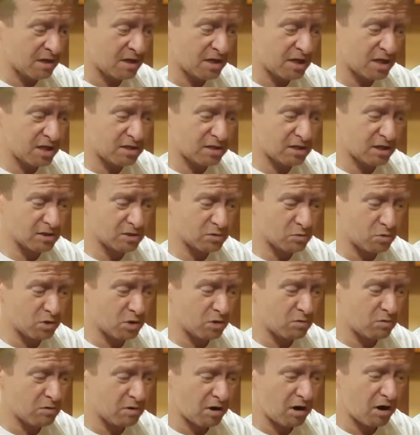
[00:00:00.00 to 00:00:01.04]
it does
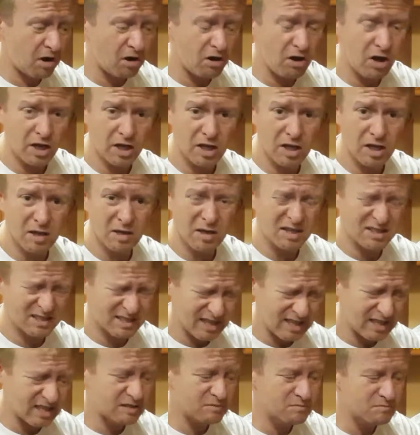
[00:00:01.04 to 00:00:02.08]
well. I like it. It
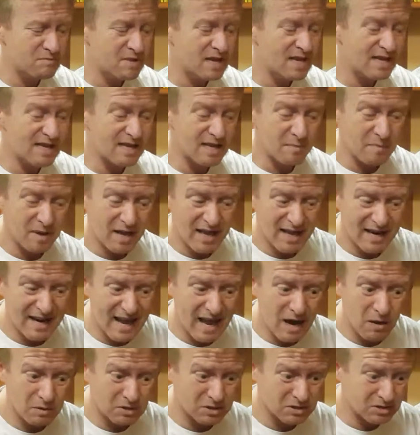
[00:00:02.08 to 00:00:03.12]
takes me about an
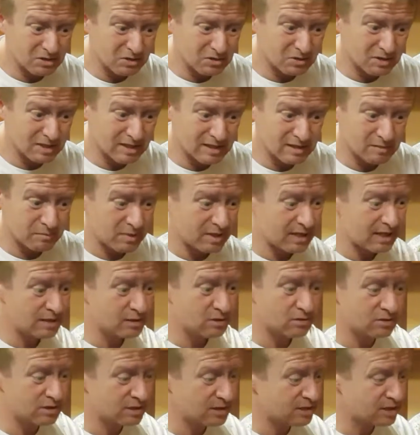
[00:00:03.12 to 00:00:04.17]
hour to do this, but that's
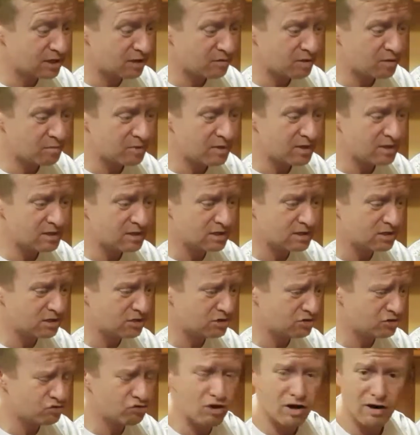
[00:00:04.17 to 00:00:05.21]
because there's so many pieces. You're
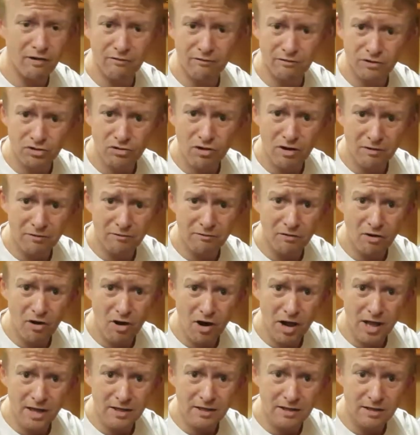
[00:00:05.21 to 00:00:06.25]
trying to
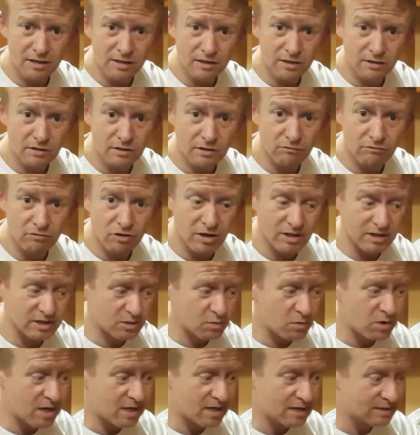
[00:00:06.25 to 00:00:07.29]
find the right
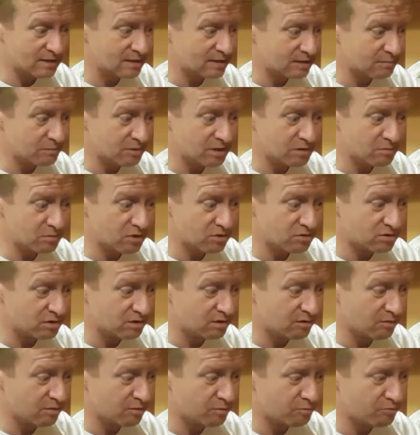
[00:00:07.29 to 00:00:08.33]
squares is most of
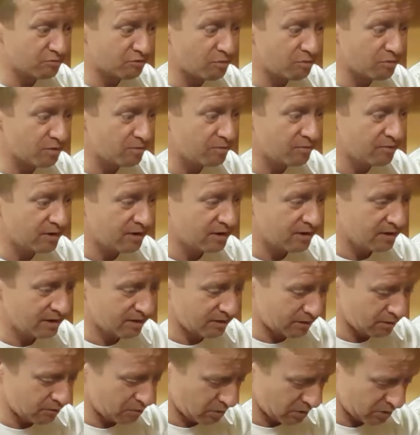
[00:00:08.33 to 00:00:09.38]
your problem,
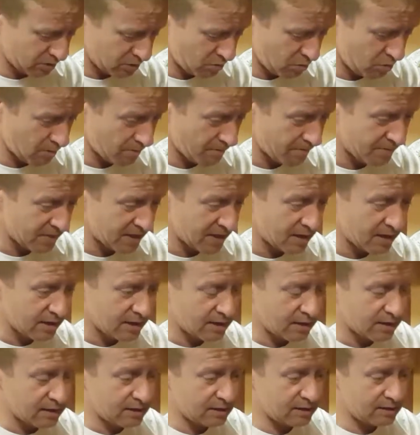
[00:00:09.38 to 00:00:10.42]
the one you want.
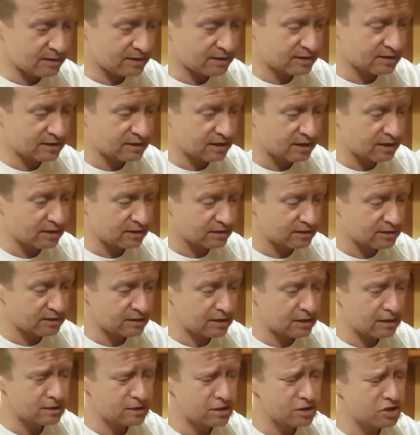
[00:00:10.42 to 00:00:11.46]
It's
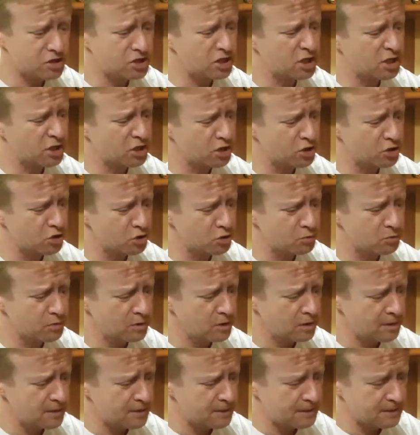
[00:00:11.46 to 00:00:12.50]
a sticker cube,
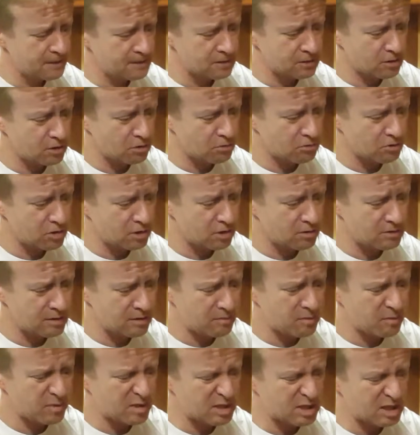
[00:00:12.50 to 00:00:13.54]
so you know some
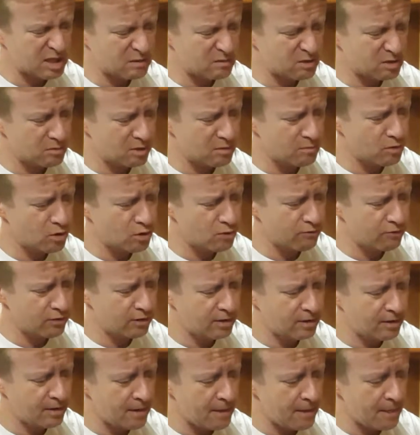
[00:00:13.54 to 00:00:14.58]
of it seems to be moving,
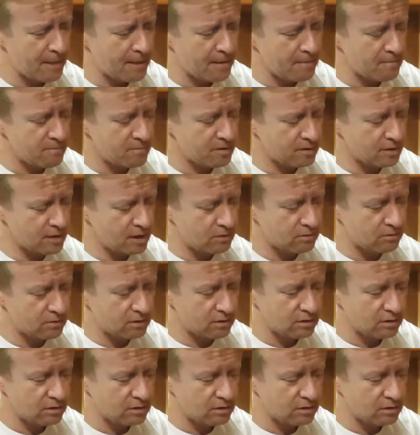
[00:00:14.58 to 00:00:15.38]
but no,